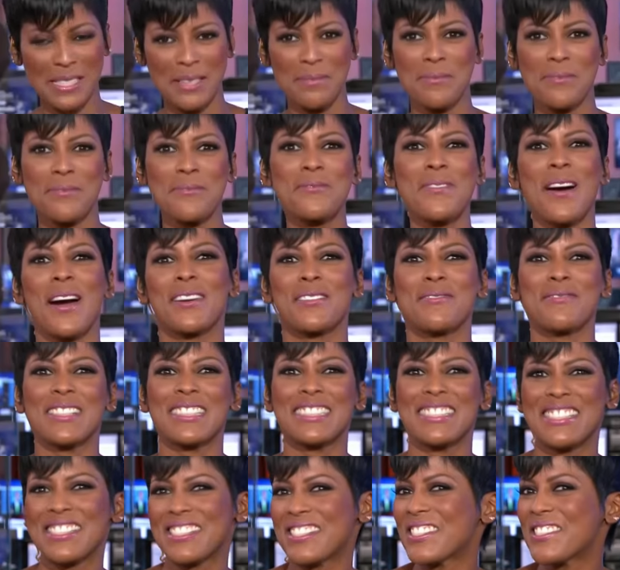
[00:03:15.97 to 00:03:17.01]
sipping
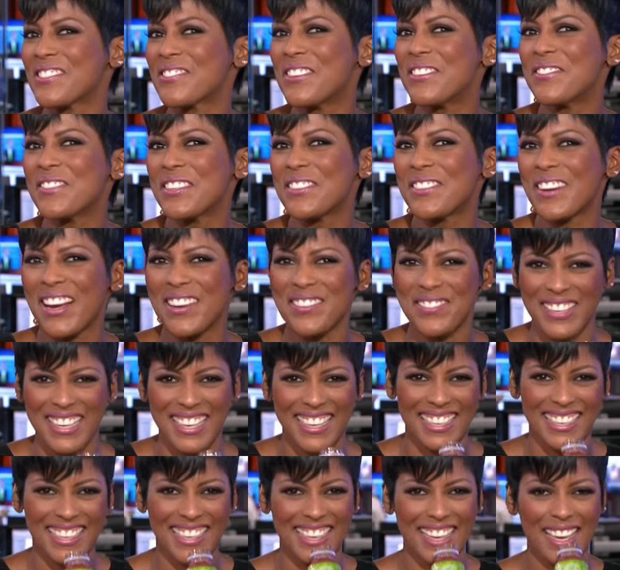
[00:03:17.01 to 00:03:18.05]
watermelon juice. We'll be right
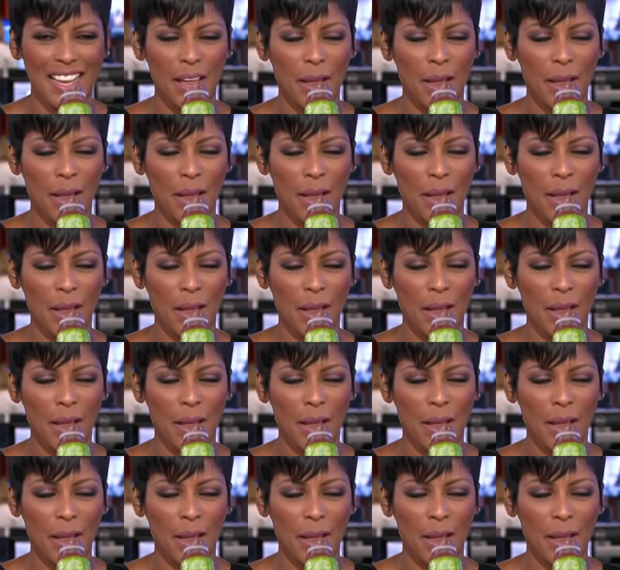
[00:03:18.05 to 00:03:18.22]
back.